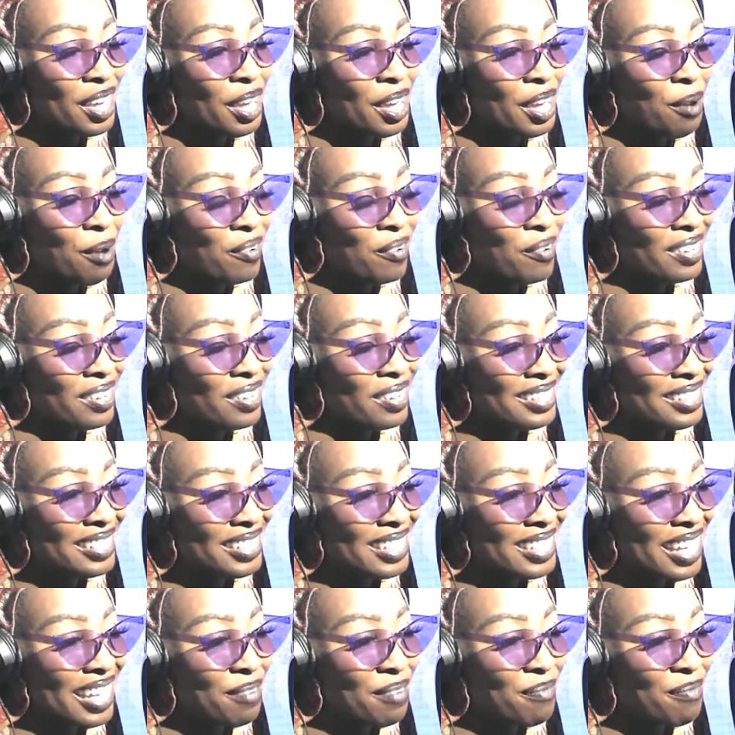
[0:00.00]
And what
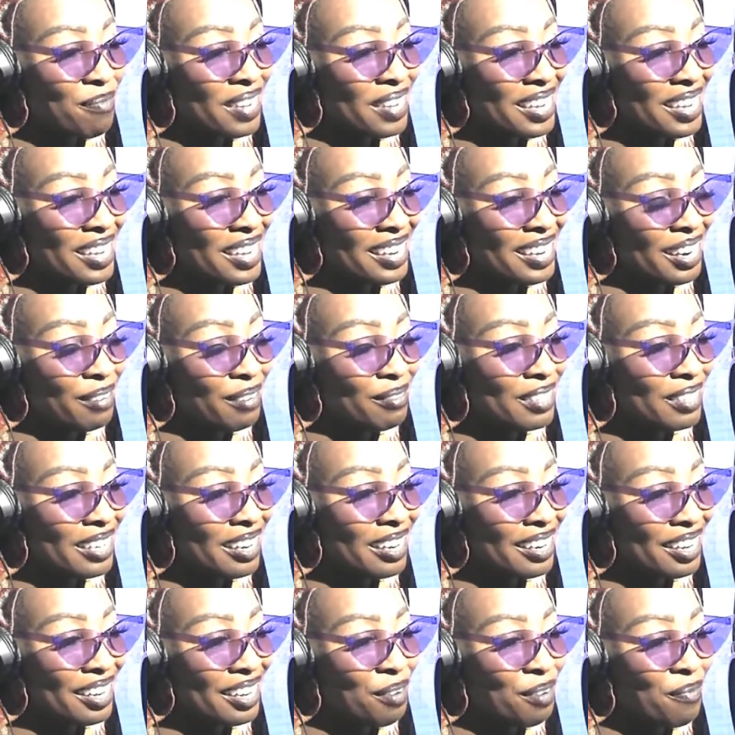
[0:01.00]
does that mean? I'm
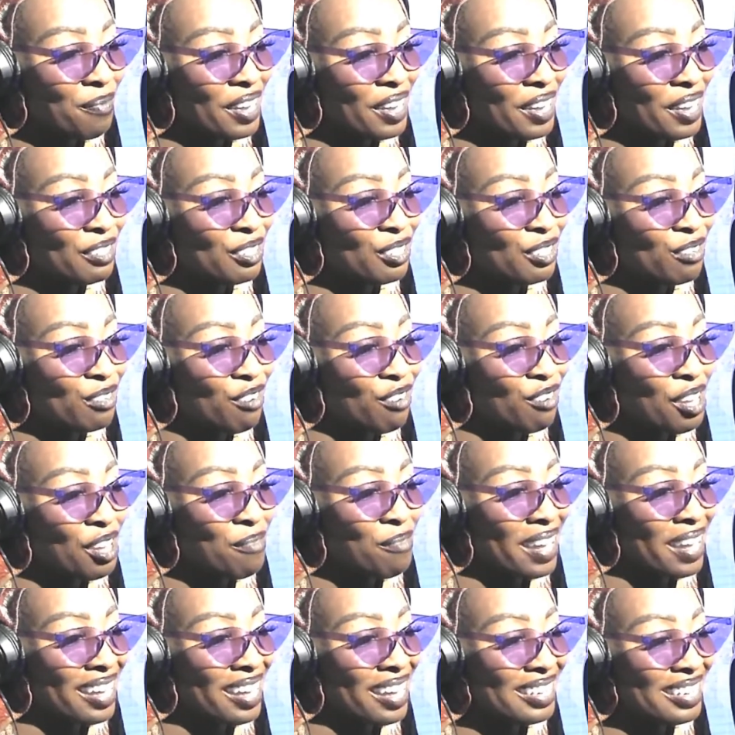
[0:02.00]
talking about TRE
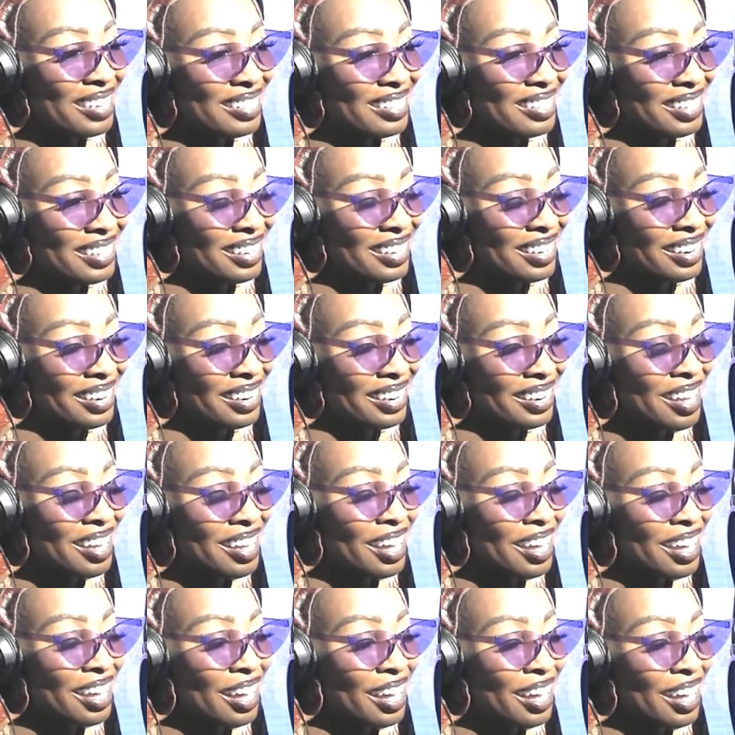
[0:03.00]
Magazine.
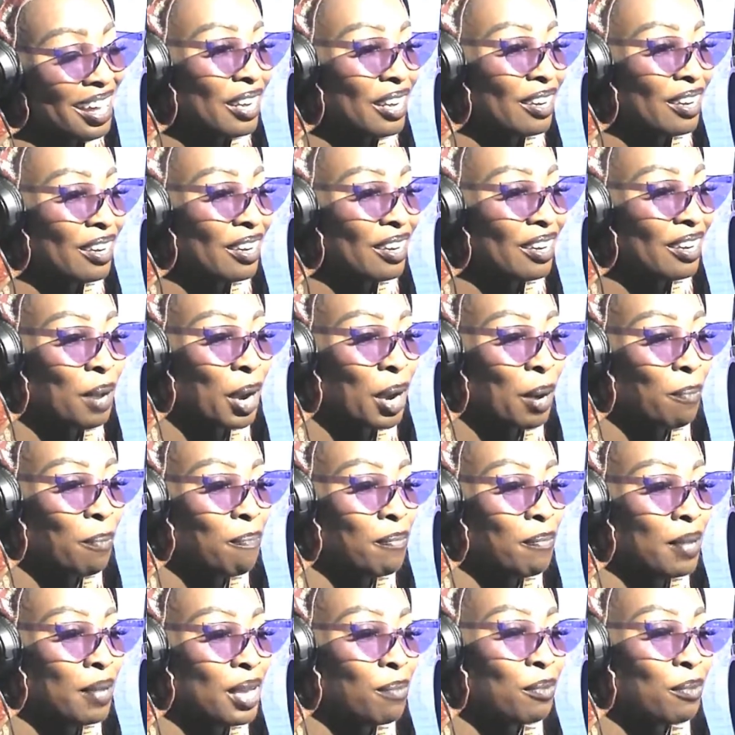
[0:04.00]
I'm talking about
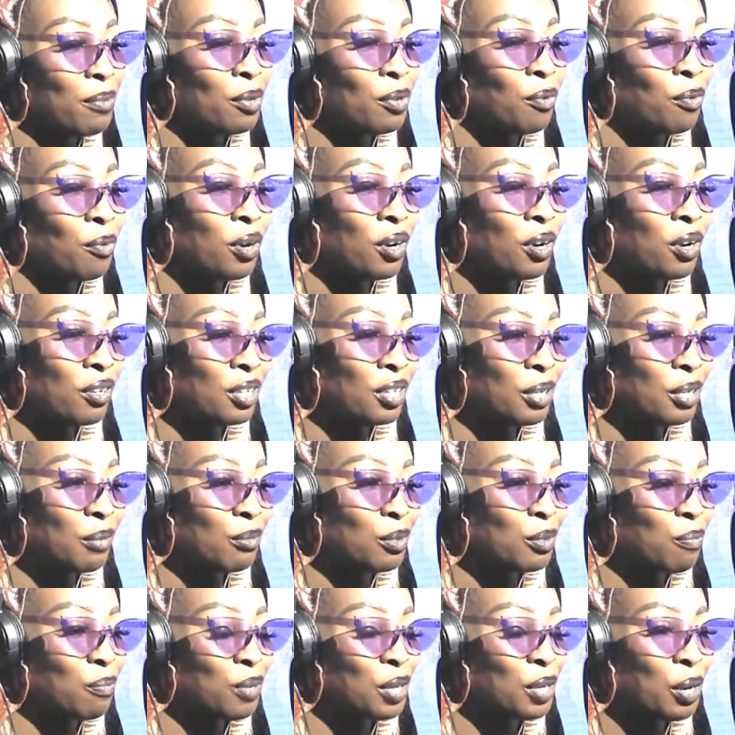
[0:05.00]
beaming the world up
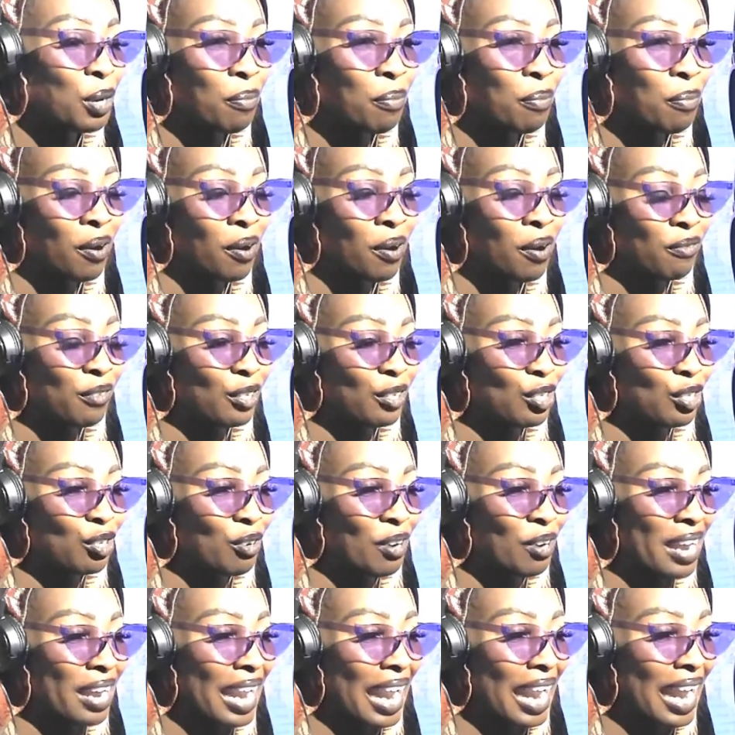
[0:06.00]
to be a part of the
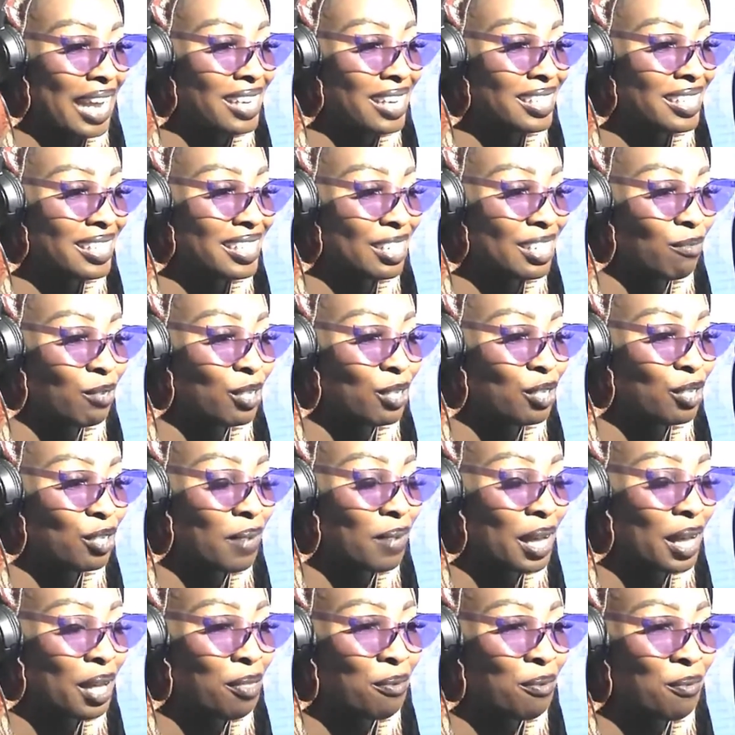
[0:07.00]
TRE Nation, which,
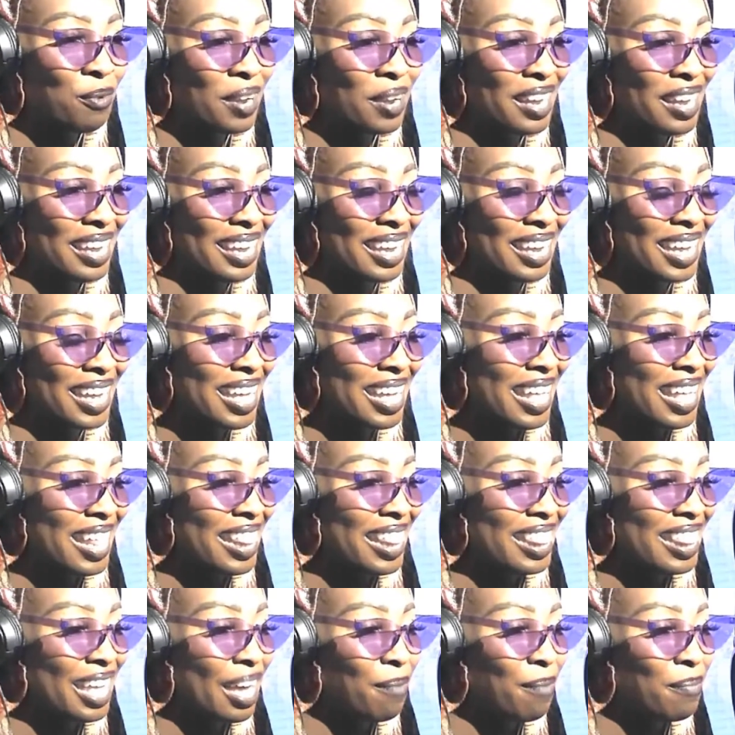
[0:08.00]
by the way,
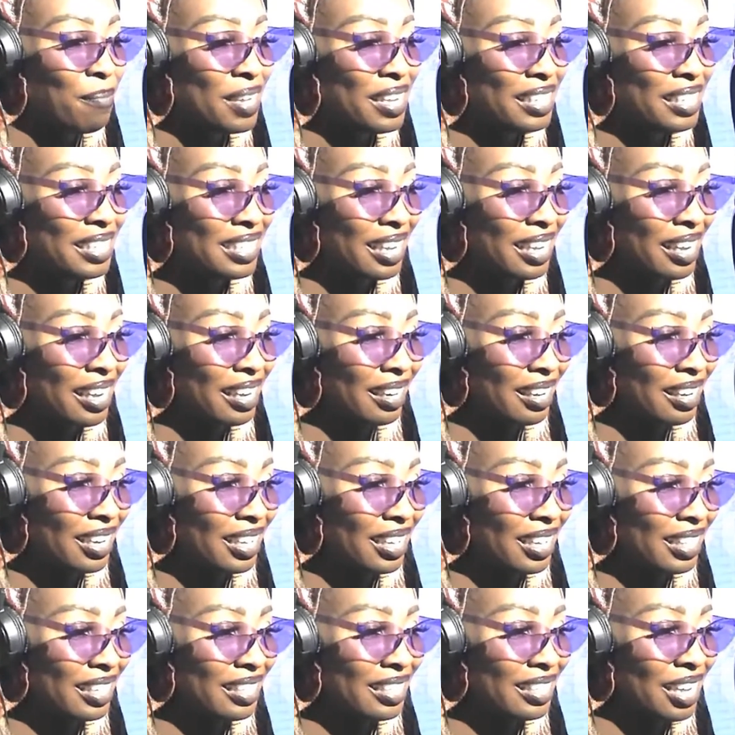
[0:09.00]
that pin site link
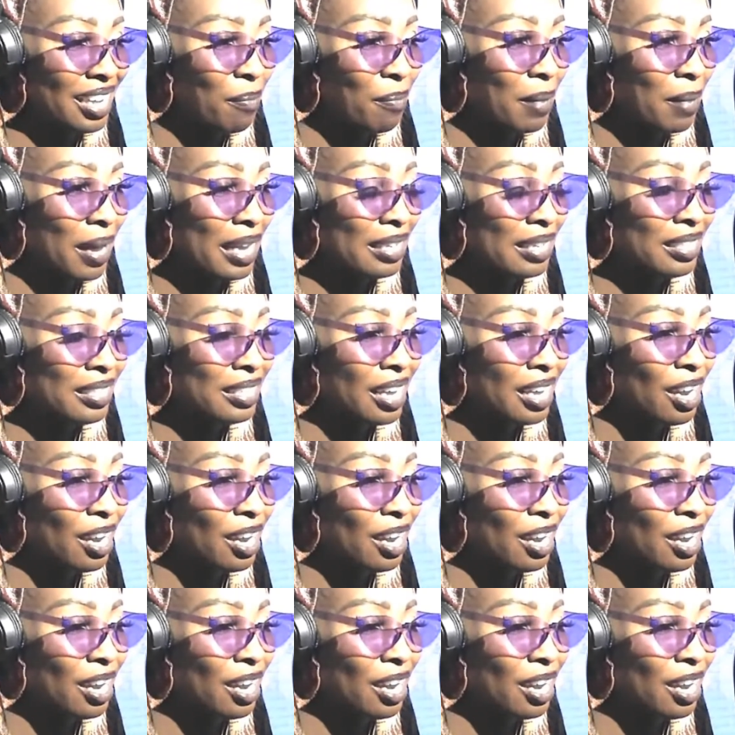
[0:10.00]
that's got my entire